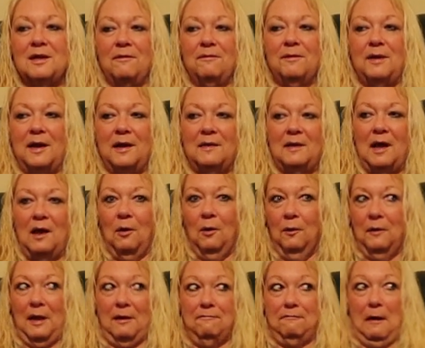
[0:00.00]
stuff like that
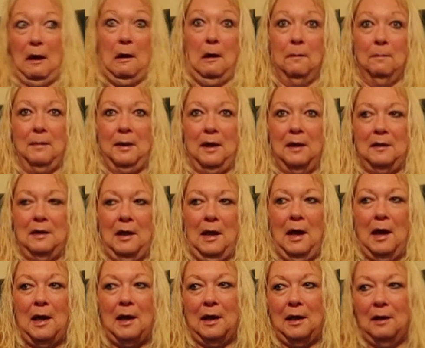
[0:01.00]
oh they found me in
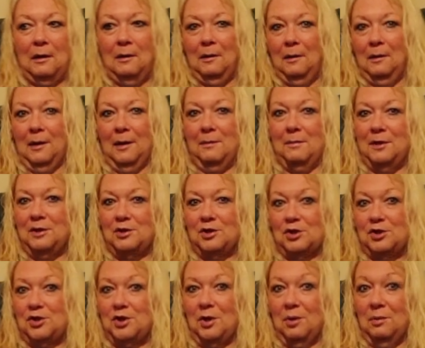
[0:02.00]
the attic oh let me
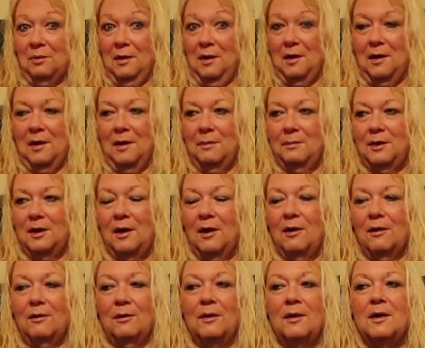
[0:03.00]
just show them you
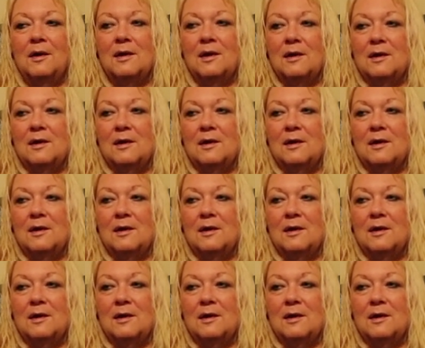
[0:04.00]
know